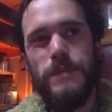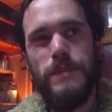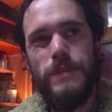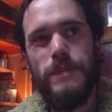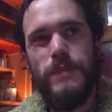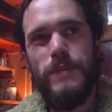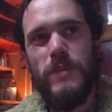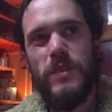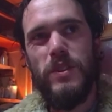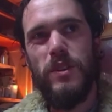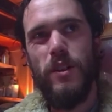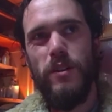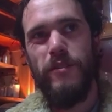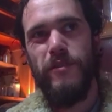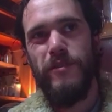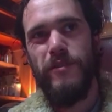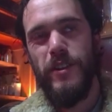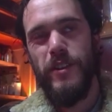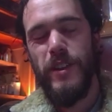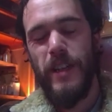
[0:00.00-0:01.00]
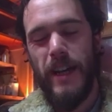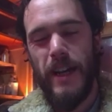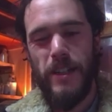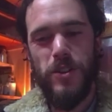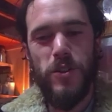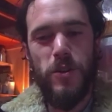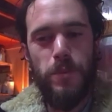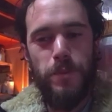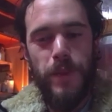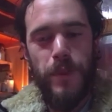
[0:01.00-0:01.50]
so for the actual
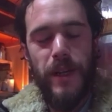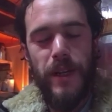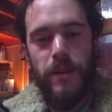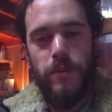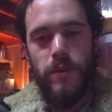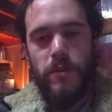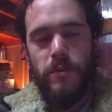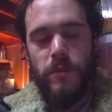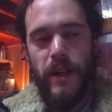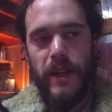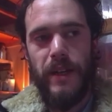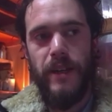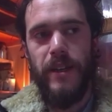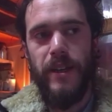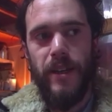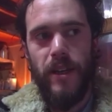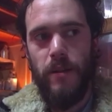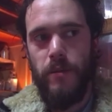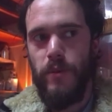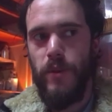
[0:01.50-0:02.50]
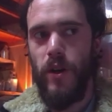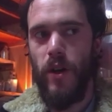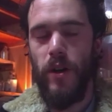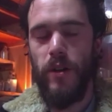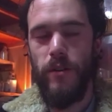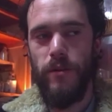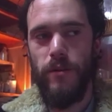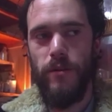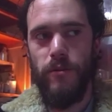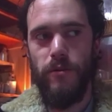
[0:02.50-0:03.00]
pigment making, I'm not
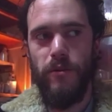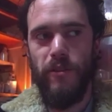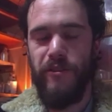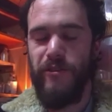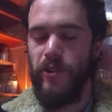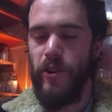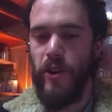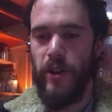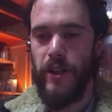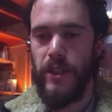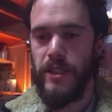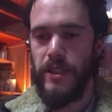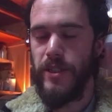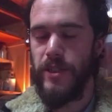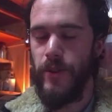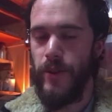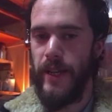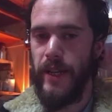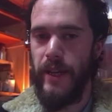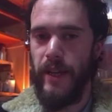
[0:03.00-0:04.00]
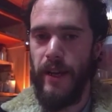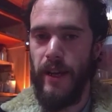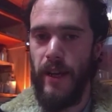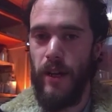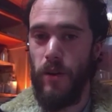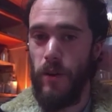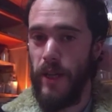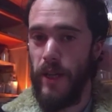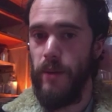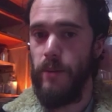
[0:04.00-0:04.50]
referring to any
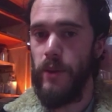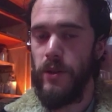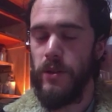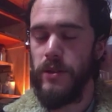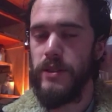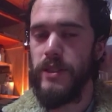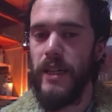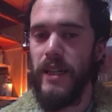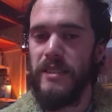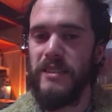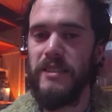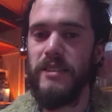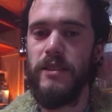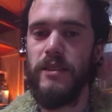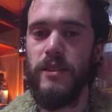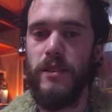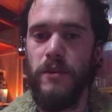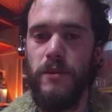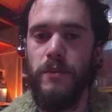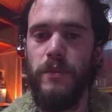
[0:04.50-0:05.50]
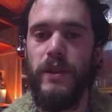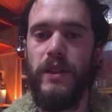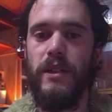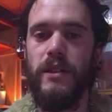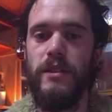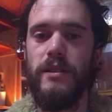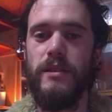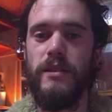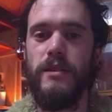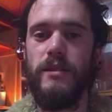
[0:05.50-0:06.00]
alchemical texts. Oh, cool. Because
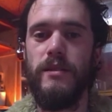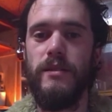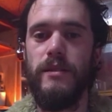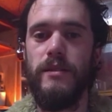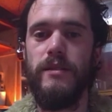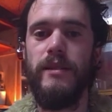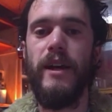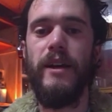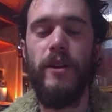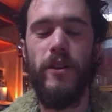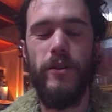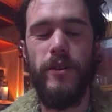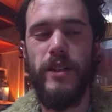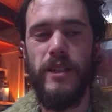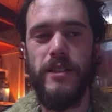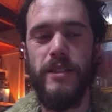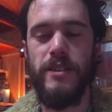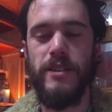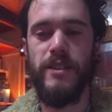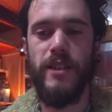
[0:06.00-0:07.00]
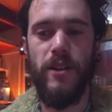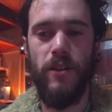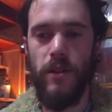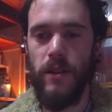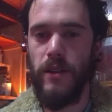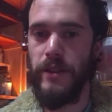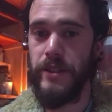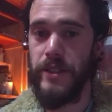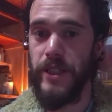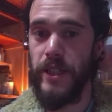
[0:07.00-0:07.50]
they don't necessarily
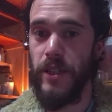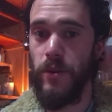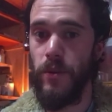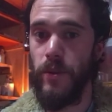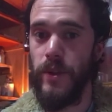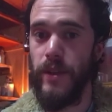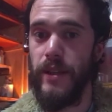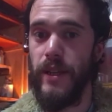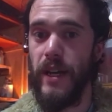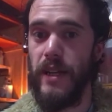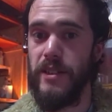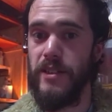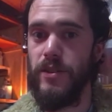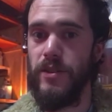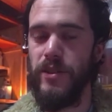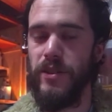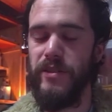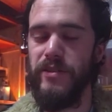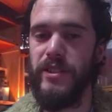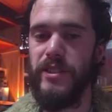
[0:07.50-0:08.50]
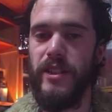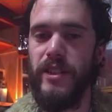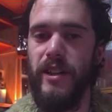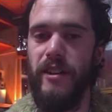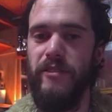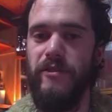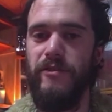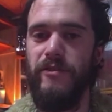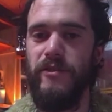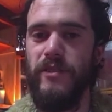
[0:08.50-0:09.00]
deal with that sort of
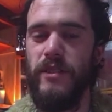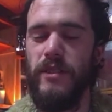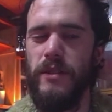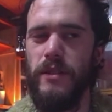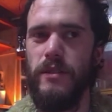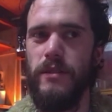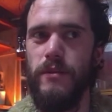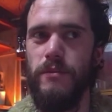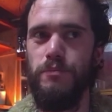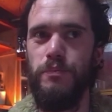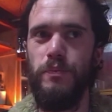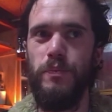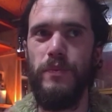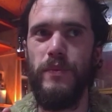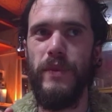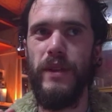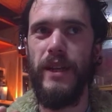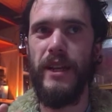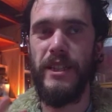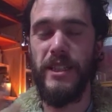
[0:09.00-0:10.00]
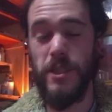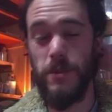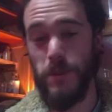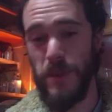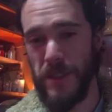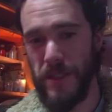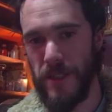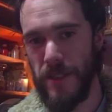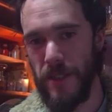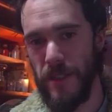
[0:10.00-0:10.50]
stuff right
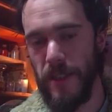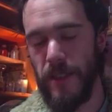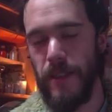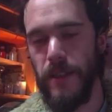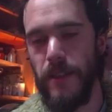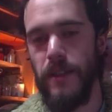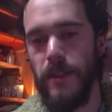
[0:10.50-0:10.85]
explicitly.